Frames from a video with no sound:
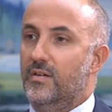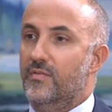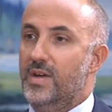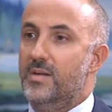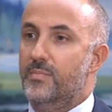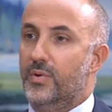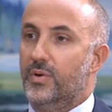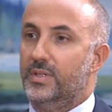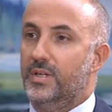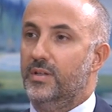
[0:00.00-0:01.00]
very
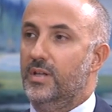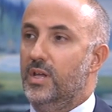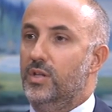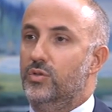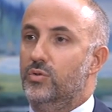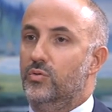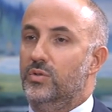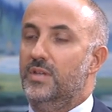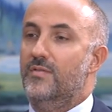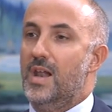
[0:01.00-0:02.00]
important to
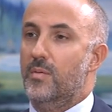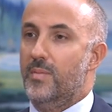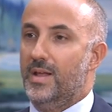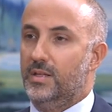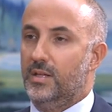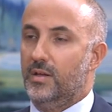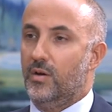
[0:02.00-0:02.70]
development uh,